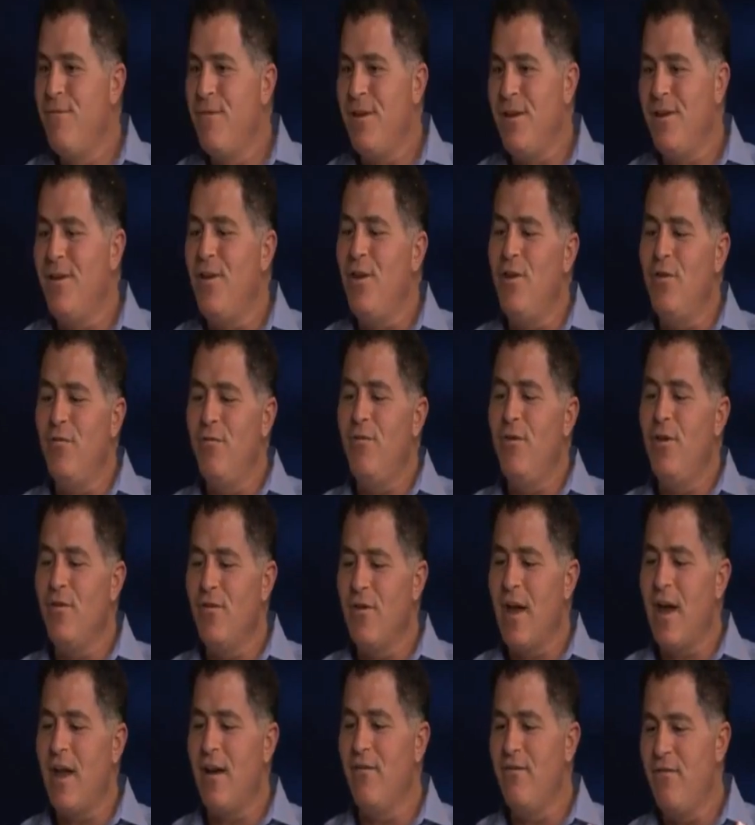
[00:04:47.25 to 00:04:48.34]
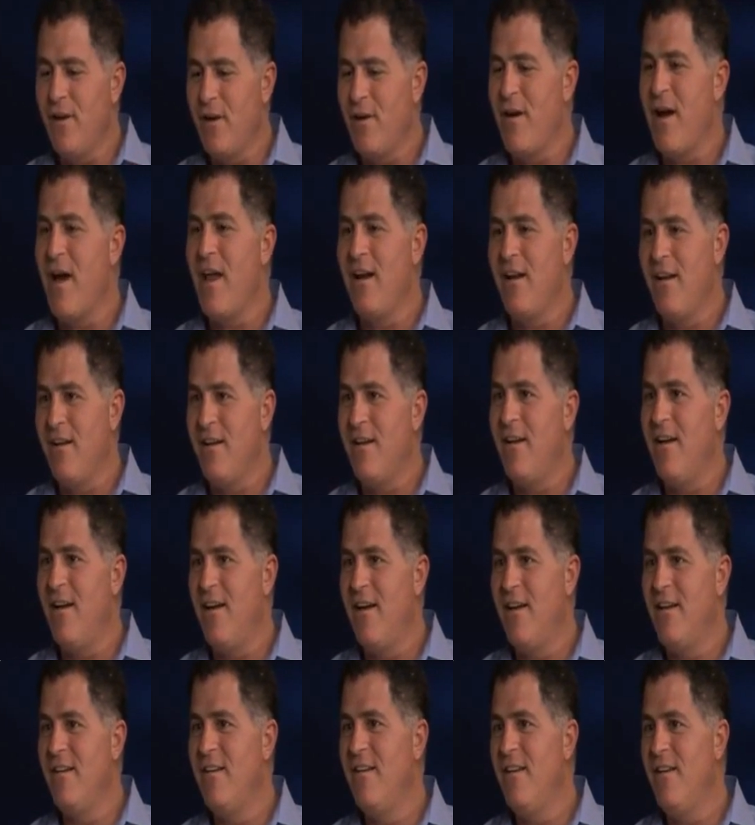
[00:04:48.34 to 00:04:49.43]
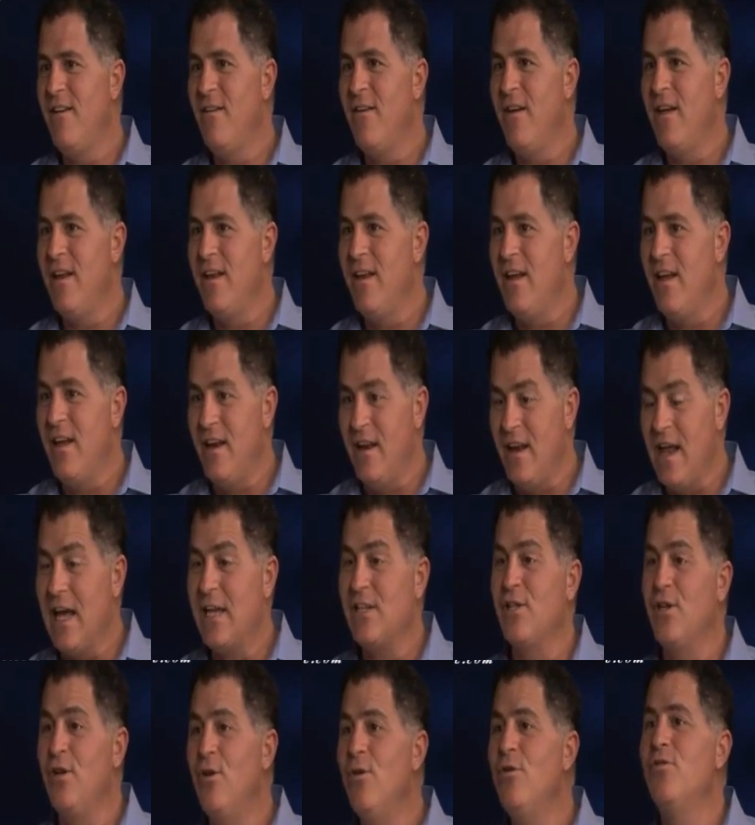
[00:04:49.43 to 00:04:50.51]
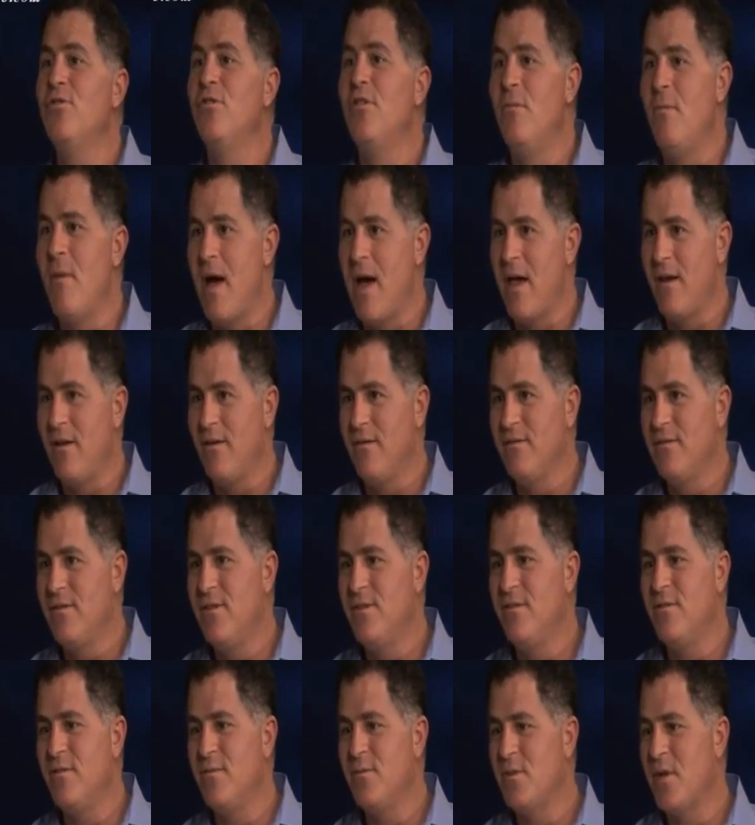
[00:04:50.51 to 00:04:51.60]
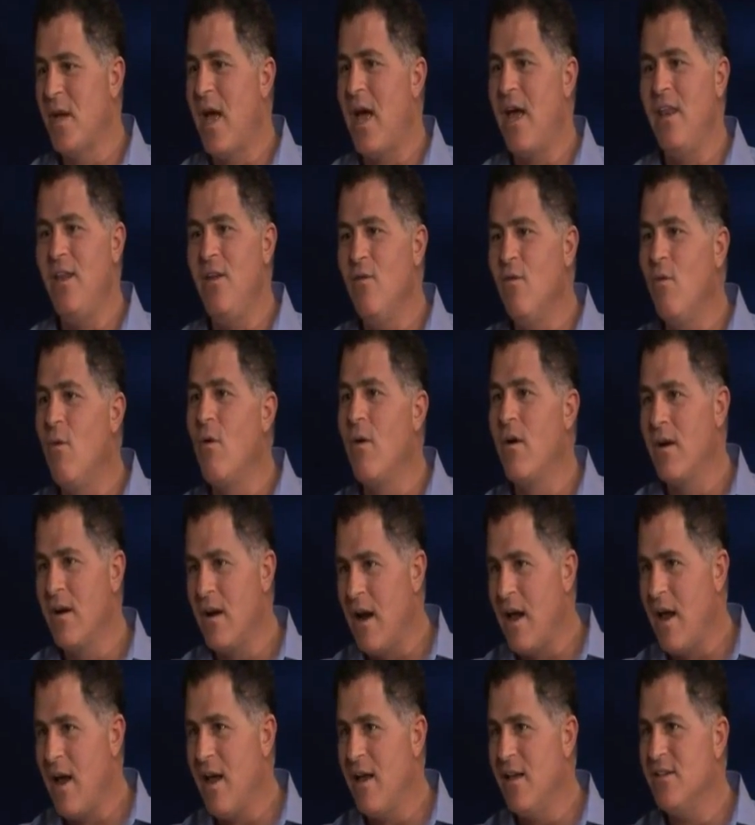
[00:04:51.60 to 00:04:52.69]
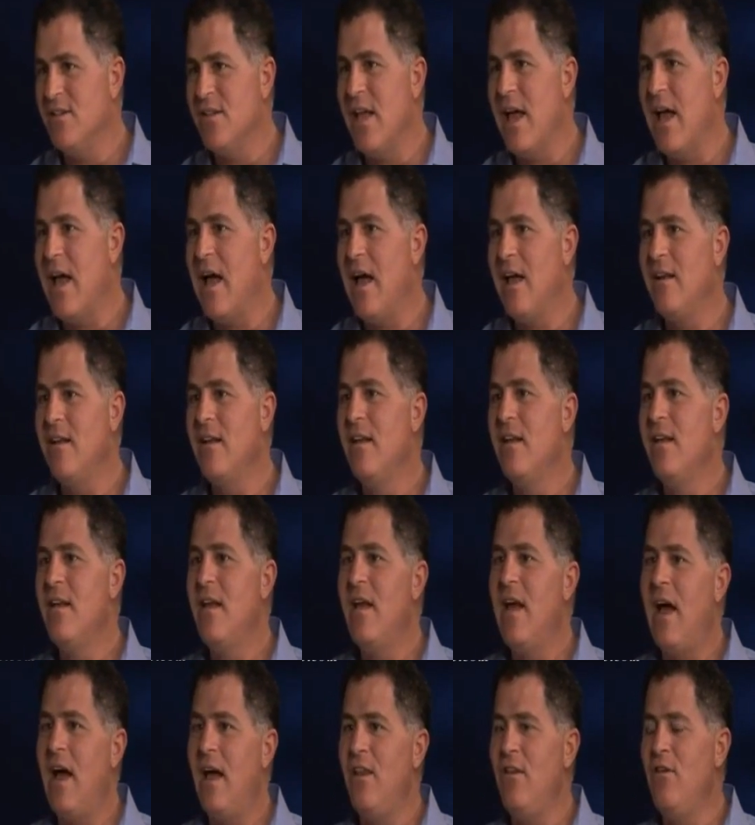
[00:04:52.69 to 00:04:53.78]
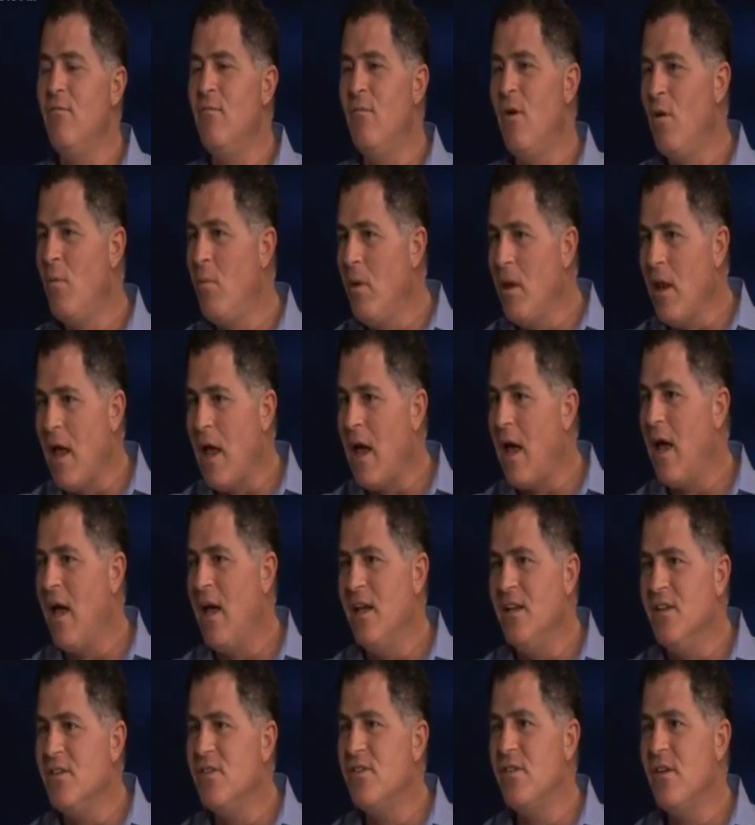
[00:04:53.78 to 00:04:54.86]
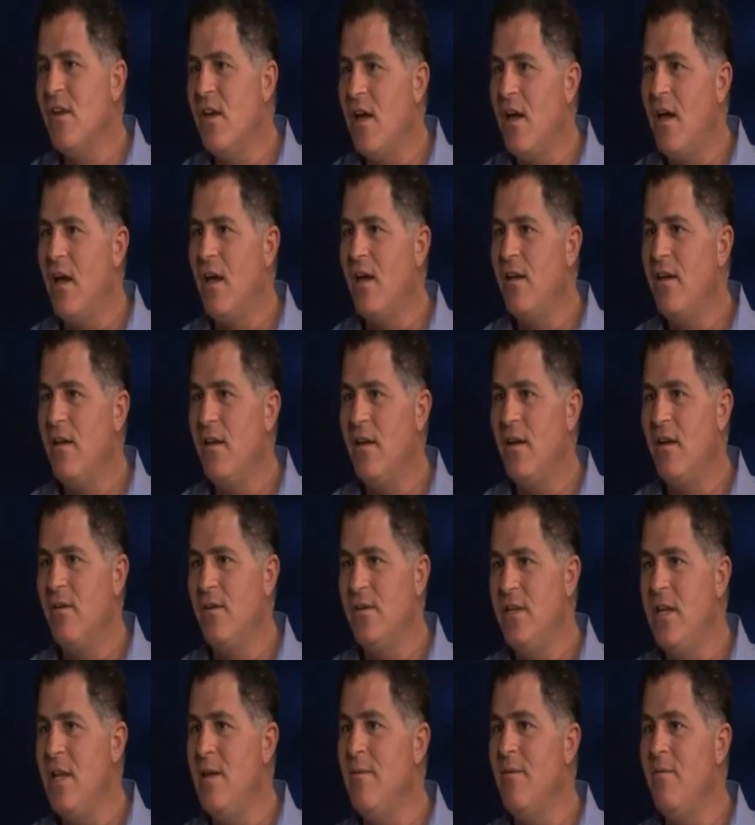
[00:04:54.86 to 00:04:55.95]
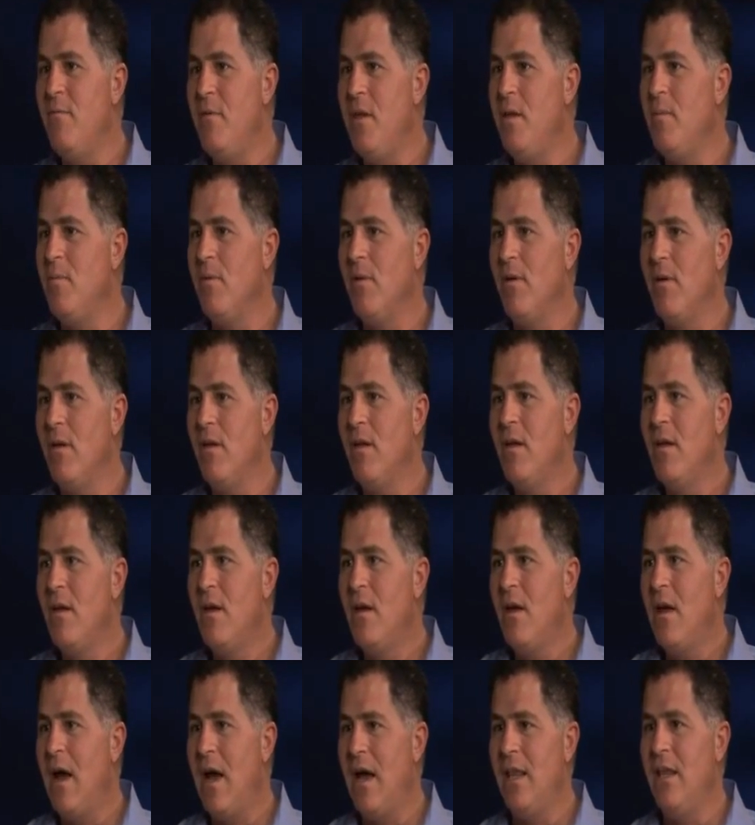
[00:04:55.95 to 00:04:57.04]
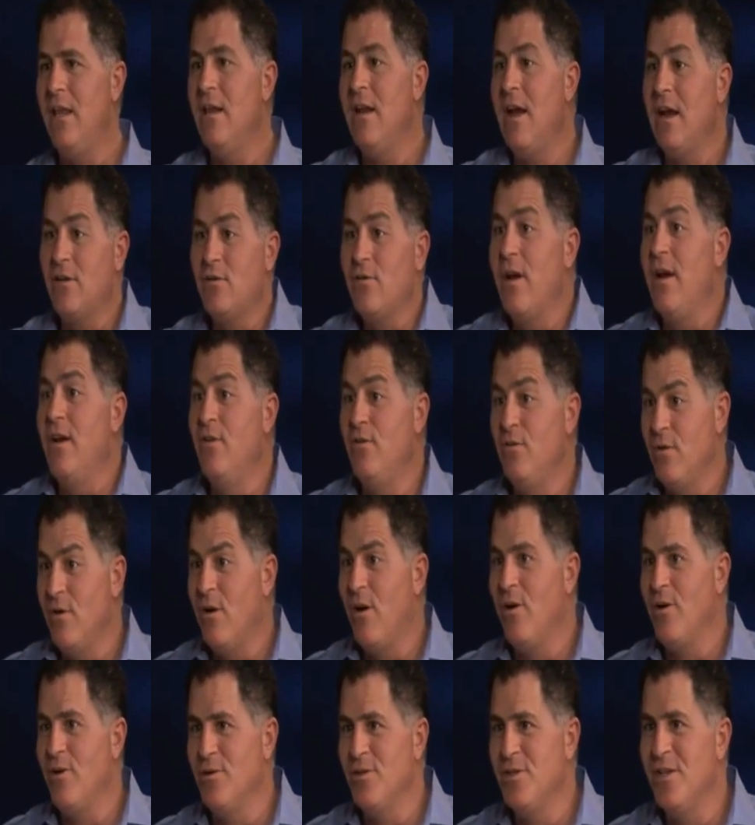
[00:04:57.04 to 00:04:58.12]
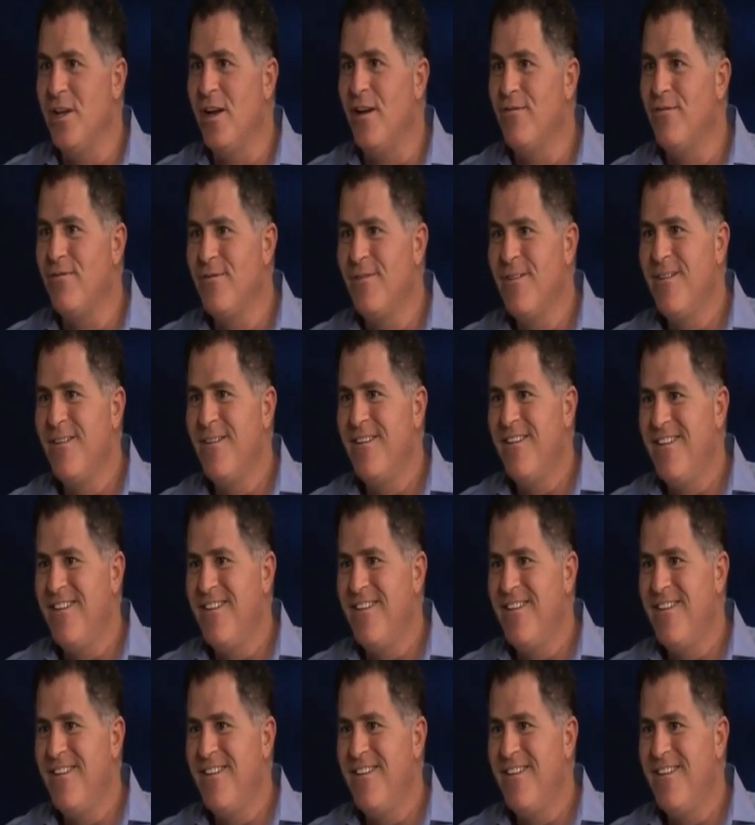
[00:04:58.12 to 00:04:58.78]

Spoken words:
You've got to figure out an executional model in terms of how do you organize that. How do you mobilize, a team of people? How do you not try to do it all yourself?